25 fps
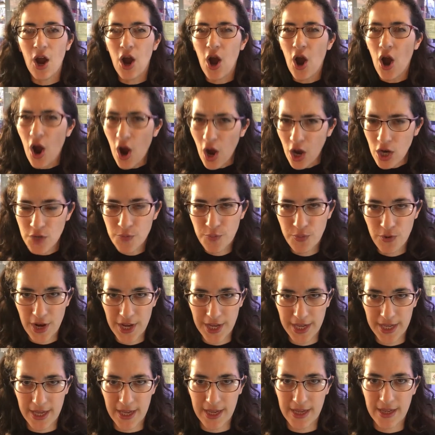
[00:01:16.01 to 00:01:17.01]

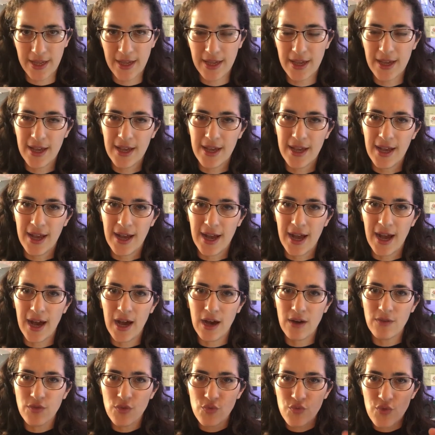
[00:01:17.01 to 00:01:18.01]
heartbreaking
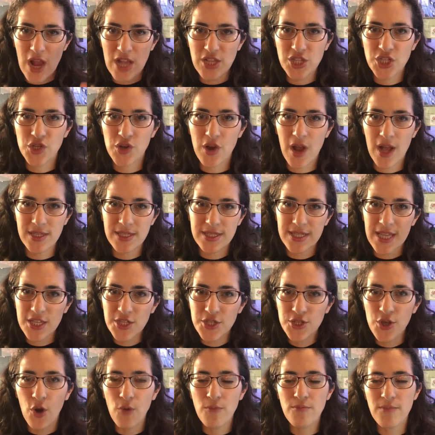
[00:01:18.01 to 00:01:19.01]
uh, restaurants
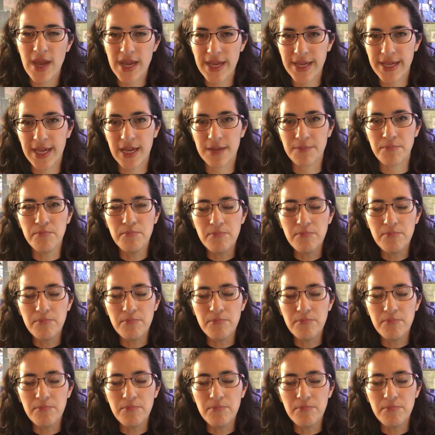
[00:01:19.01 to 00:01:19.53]
that don't make it.